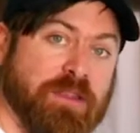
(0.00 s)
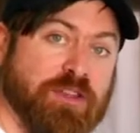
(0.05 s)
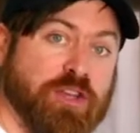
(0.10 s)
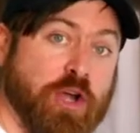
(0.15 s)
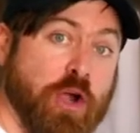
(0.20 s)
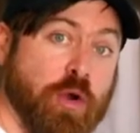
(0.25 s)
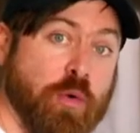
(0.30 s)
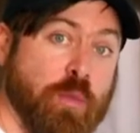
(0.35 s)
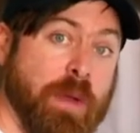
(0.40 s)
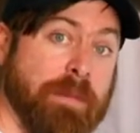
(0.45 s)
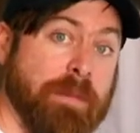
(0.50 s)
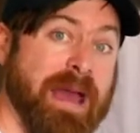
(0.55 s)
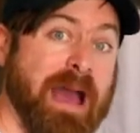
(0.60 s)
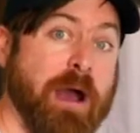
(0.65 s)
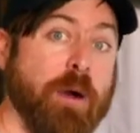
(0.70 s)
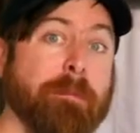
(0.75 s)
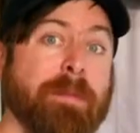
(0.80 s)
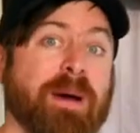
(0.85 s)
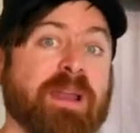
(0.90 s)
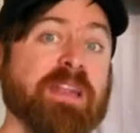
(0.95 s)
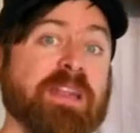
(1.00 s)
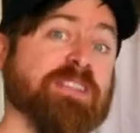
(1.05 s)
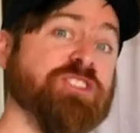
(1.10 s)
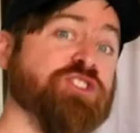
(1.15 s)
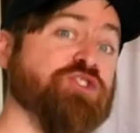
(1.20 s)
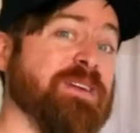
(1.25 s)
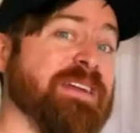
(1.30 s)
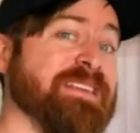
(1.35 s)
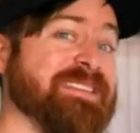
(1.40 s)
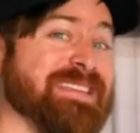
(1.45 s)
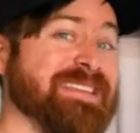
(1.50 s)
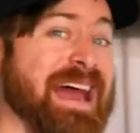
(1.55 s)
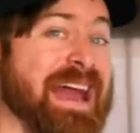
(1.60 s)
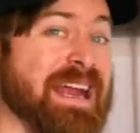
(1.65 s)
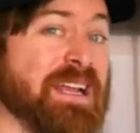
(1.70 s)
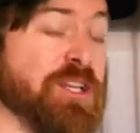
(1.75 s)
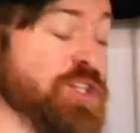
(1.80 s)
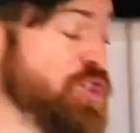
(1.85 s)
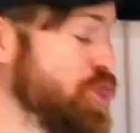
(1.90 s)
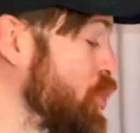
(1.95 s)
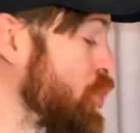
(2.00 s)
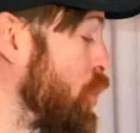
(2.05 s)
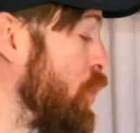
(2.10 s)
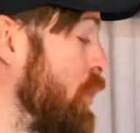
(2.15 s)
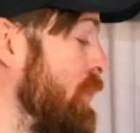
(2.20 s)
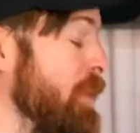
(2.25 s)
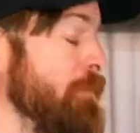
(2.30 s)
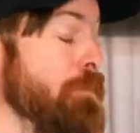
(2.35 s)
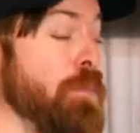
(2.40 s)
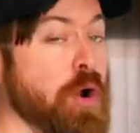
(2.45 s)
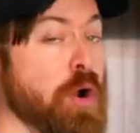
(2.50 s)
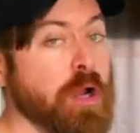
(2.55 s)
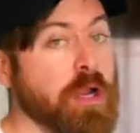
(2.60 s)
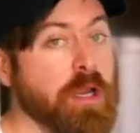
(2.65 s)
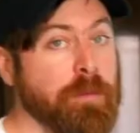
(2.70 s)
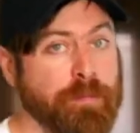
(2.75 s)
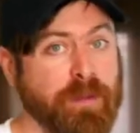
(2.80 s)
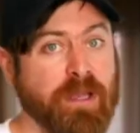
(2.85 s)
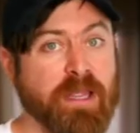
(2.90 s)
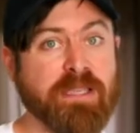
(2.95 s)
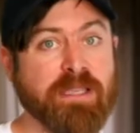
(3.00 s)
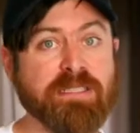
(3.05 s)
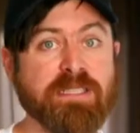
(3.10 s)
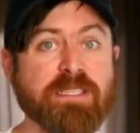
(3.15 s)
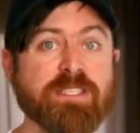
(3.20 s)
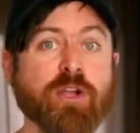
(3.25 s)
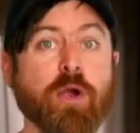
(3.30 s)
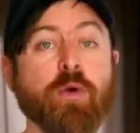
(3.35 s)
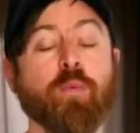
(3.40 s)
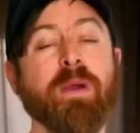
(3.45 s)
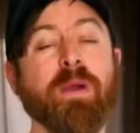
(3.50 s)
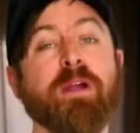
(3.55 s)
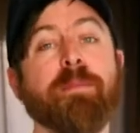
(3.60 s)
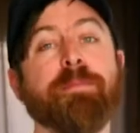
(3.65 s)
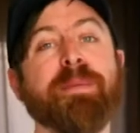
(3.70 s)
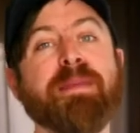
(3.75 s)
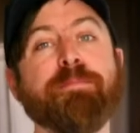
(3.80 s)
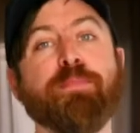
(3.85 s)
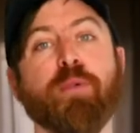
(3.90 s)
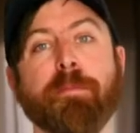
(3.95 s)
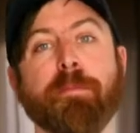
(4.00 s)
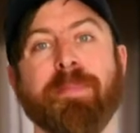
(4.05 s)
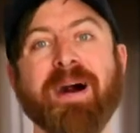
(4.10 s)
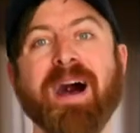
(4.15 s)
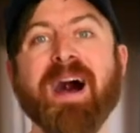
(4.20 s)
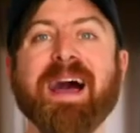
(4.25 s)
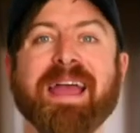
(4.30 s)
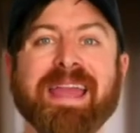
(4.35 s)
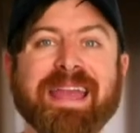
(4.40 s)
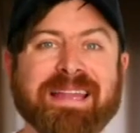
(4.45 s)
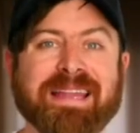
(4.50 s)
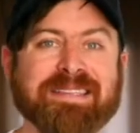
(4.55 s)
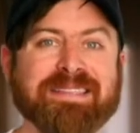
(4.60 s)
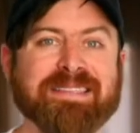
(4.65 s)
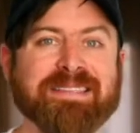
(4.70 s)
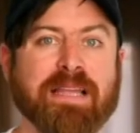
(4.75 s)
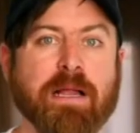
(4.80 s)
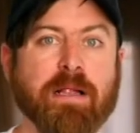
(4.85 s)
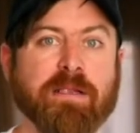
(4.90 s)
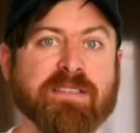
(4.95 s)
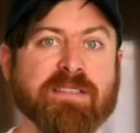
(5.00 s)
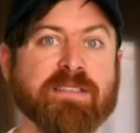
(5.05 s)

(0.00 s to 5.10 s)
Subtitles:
the dark web, how money is transacted and sold. The marketplaces are where people buy and sell